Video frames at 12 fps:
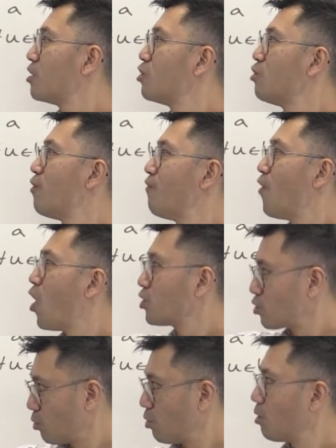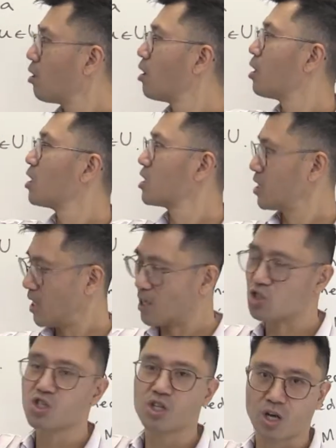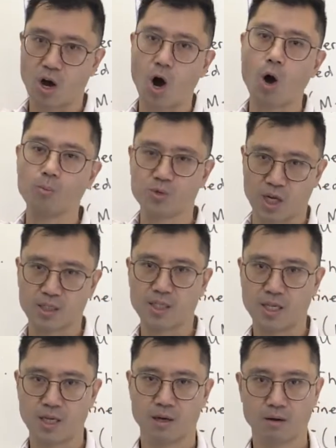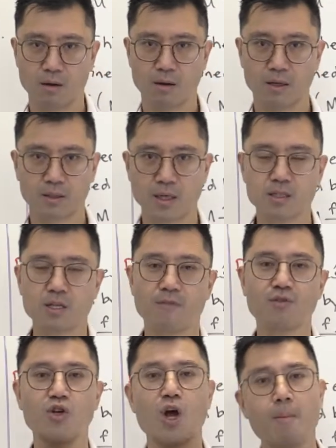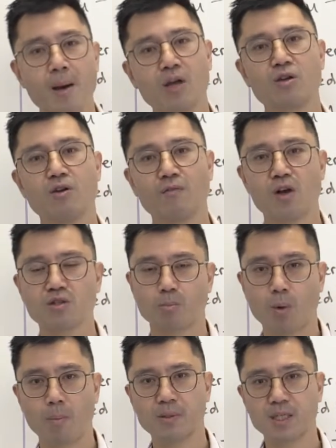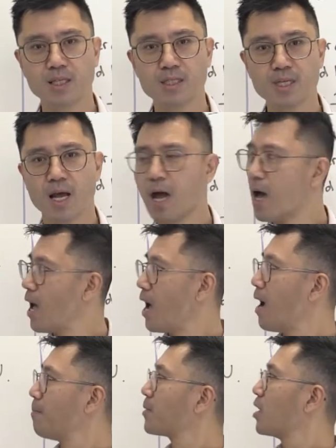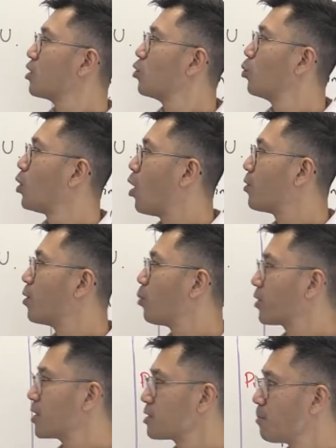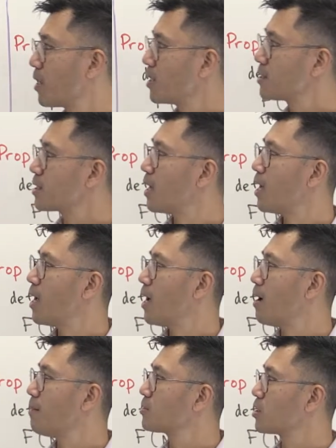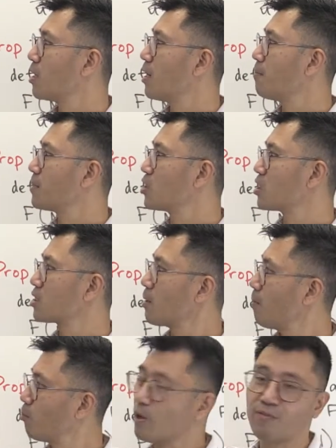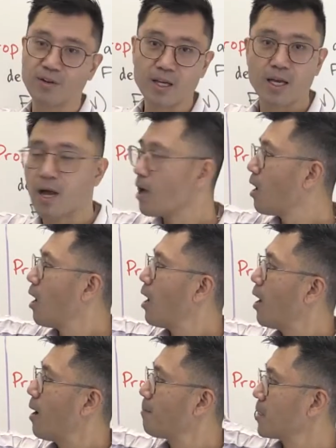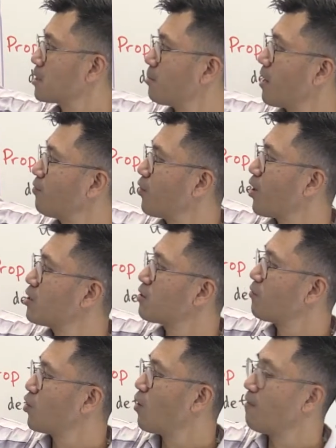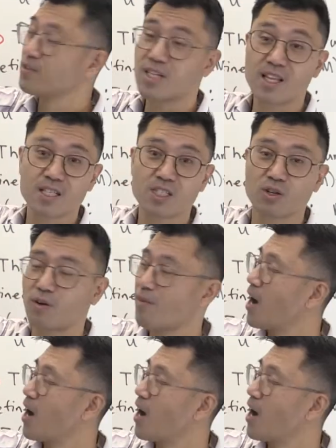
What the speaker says: universal such object here. Okay, so if you know about universal properties, you'll know that what this means. So let me just briefly explain for those of you who have seen this sort of